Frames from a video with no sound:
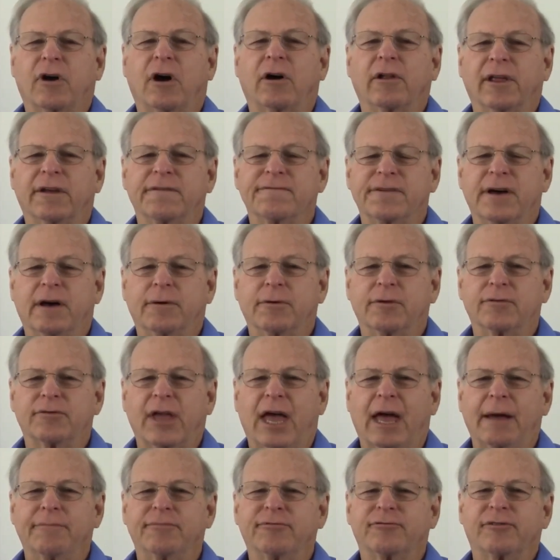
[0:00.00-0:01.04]
all I found was
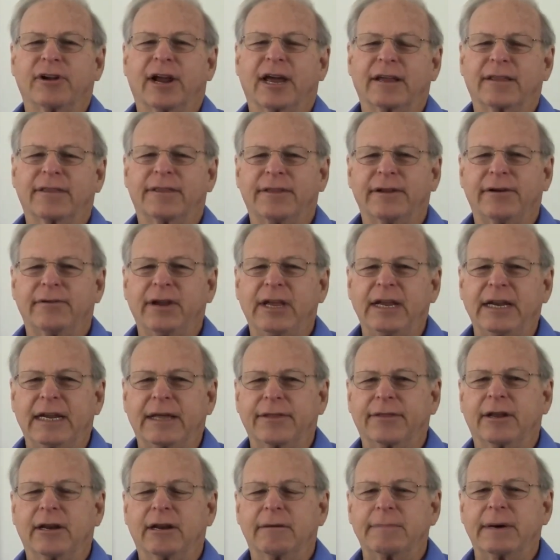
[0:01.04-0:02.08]
abstract theory,
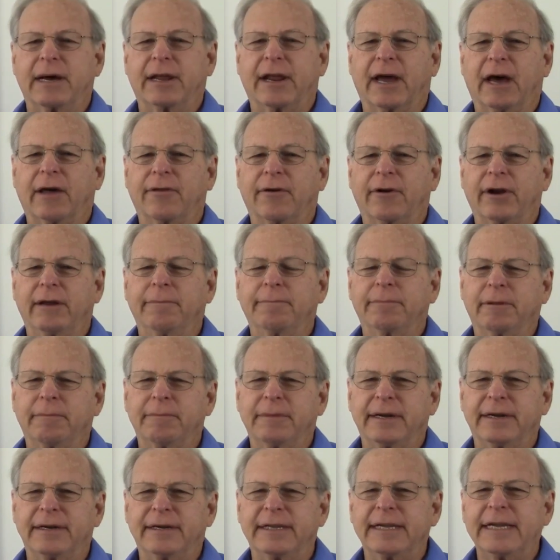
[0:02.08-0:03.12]
nothing about how they're
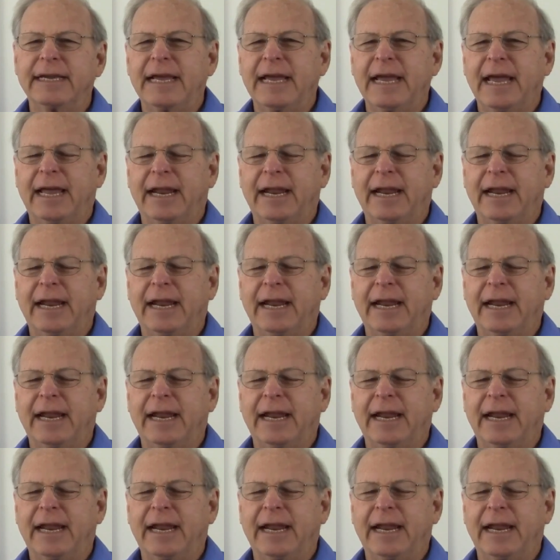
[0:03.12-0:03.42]
implemented,